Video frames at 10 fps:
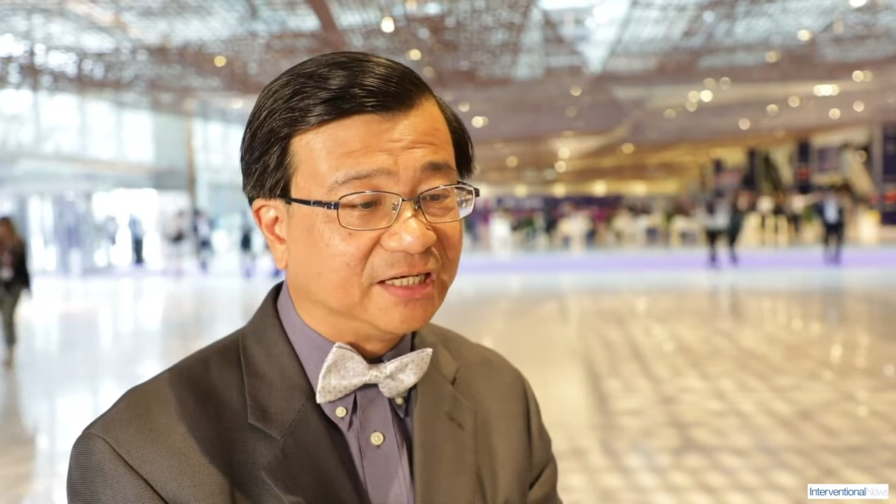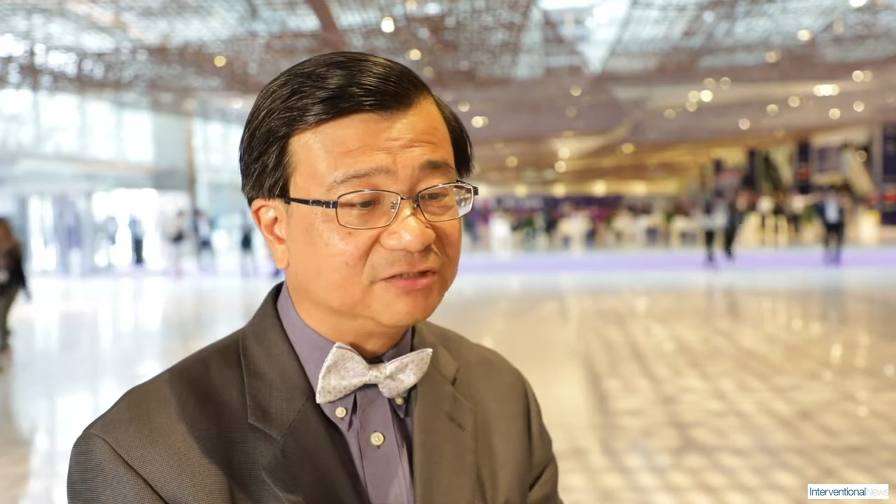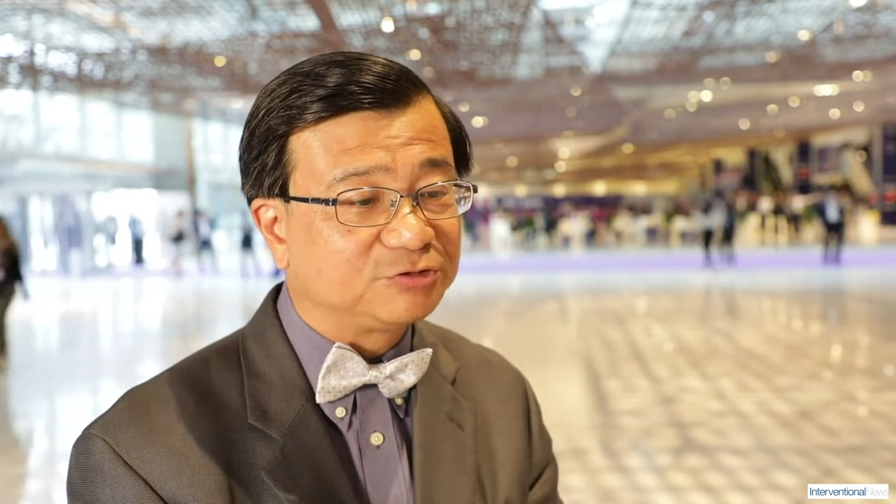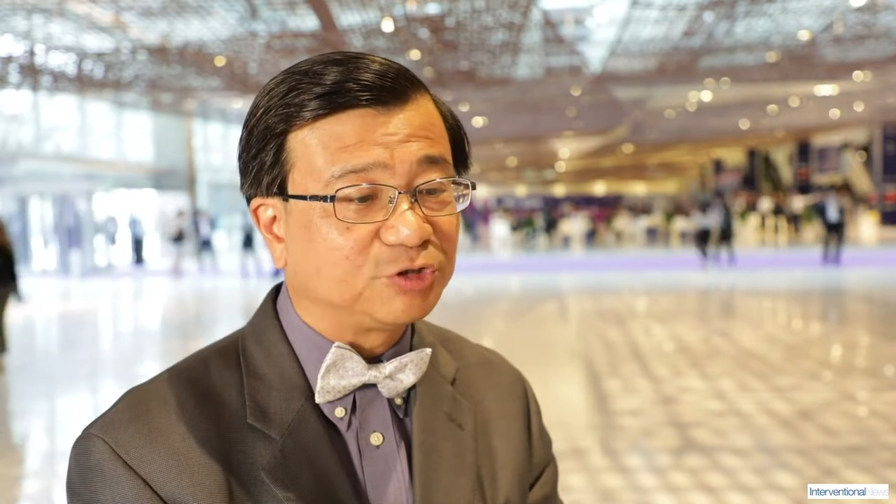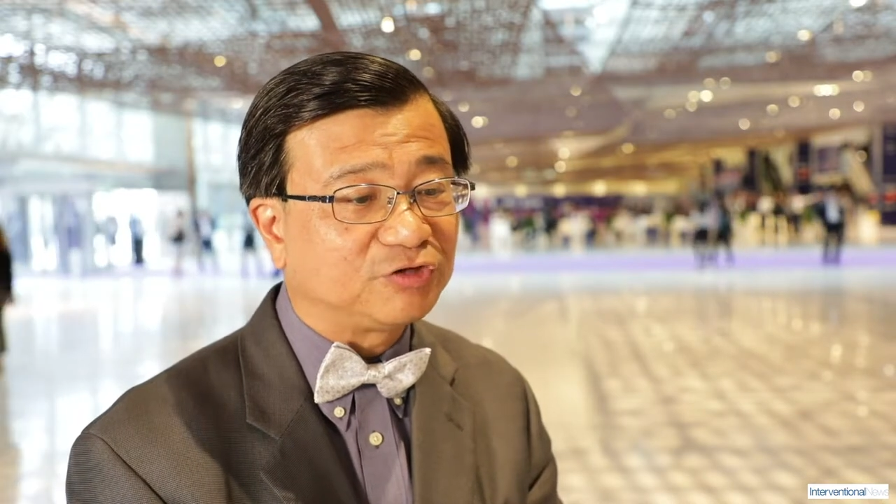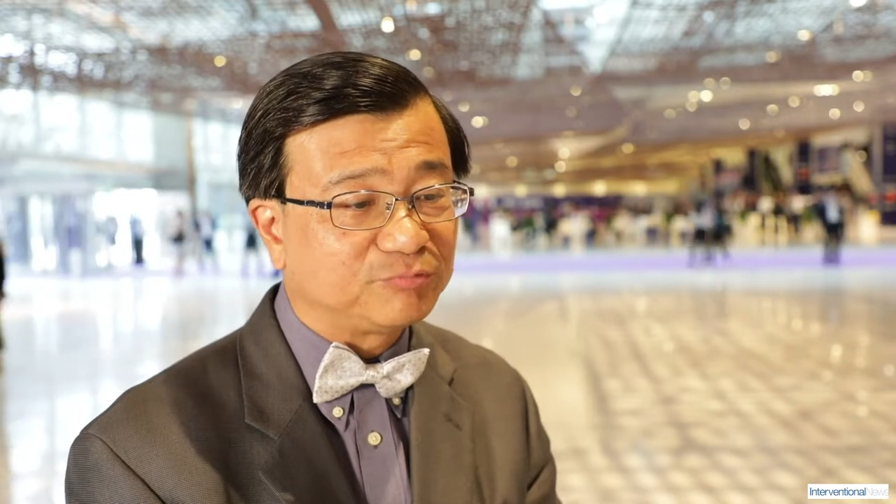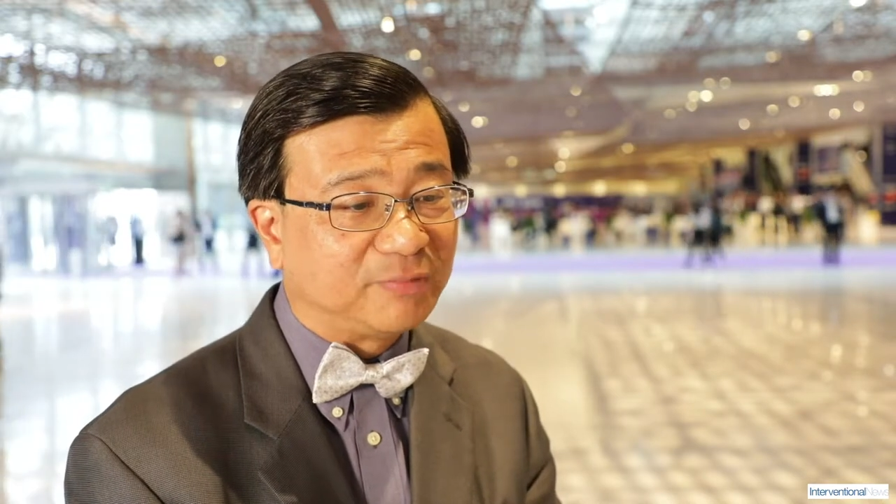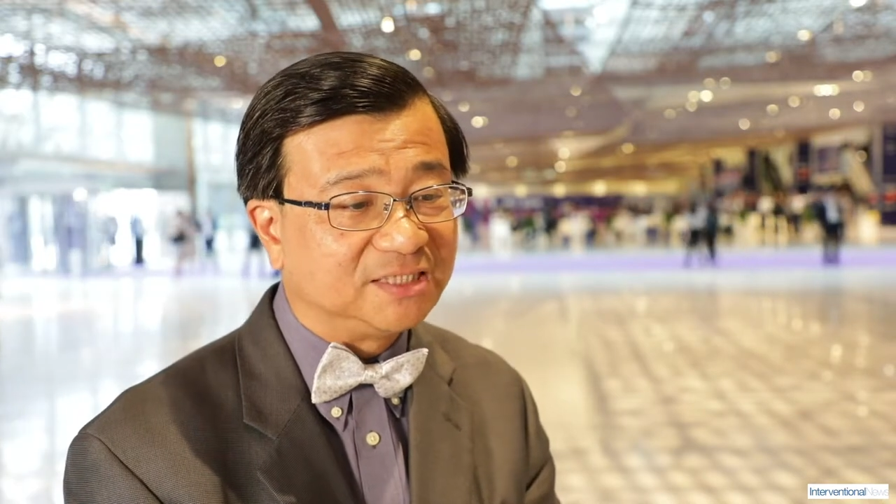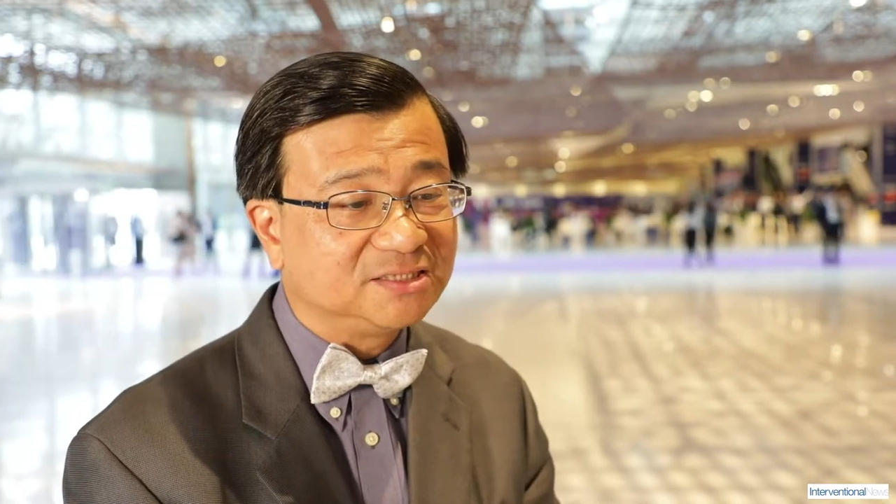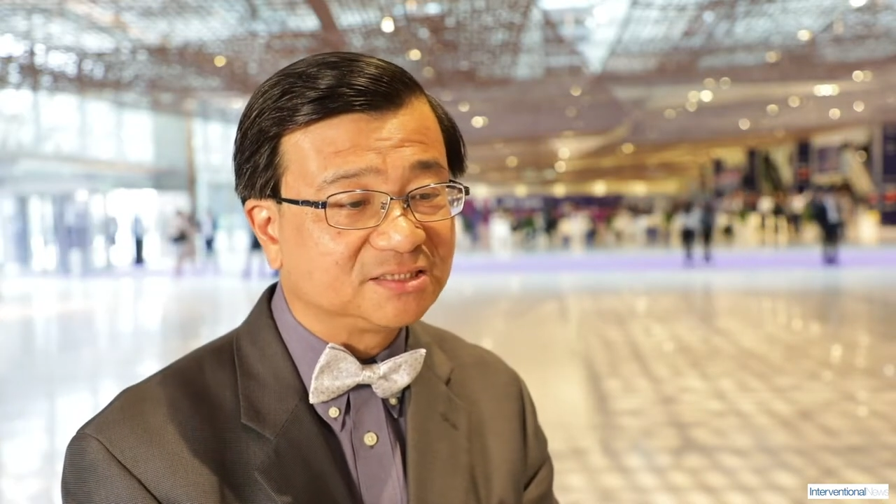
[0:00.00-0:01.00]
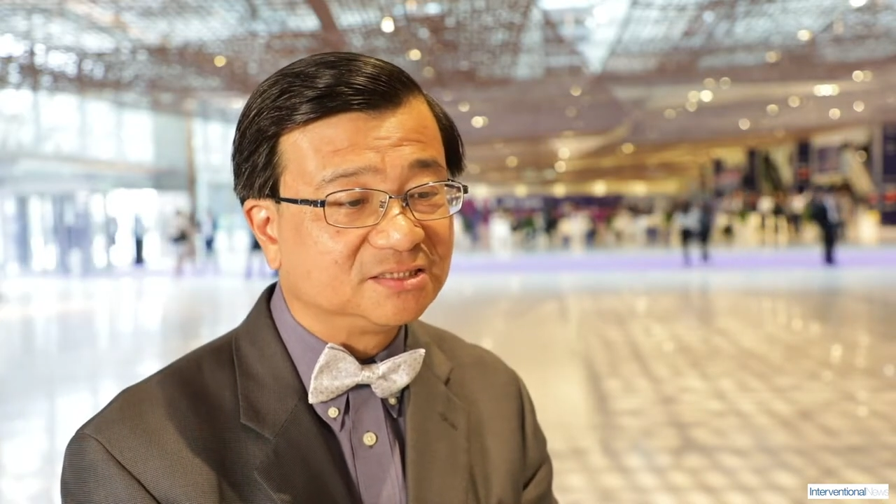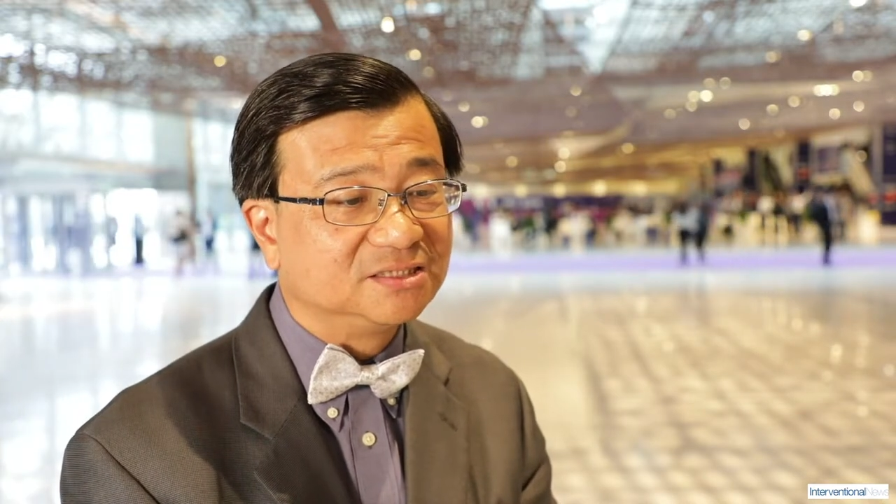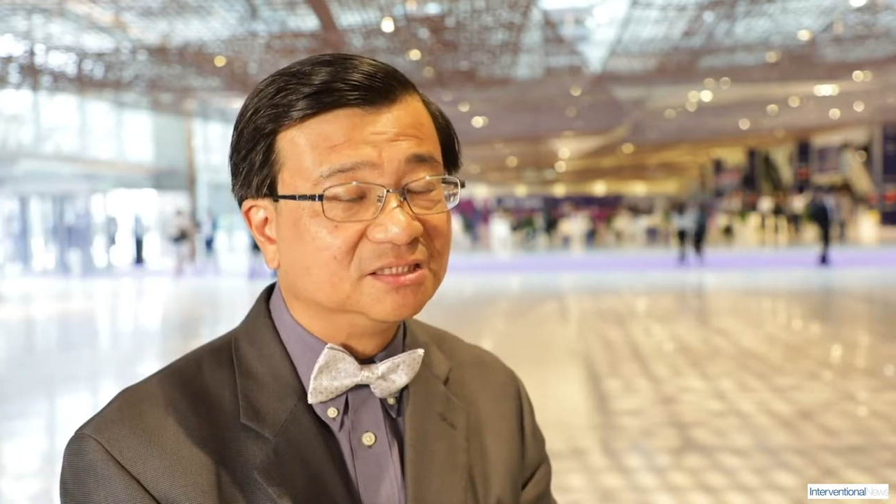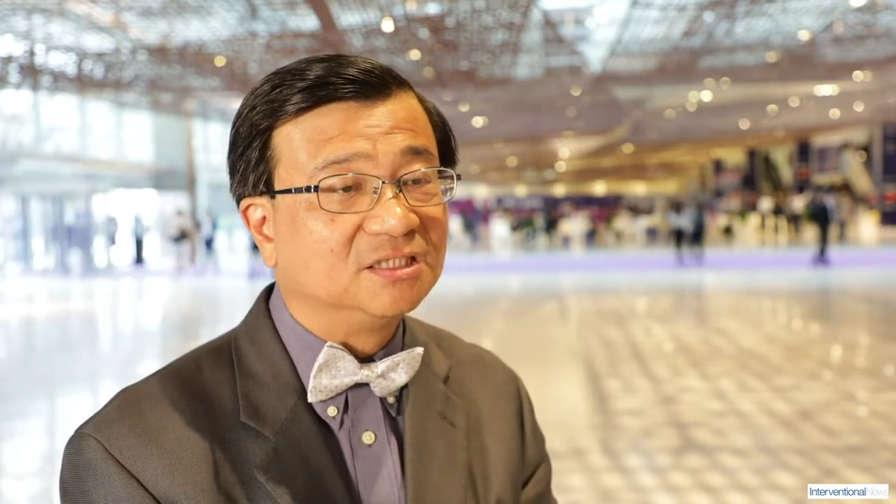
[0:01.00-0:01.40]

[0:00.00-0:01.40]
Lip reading: at 12 months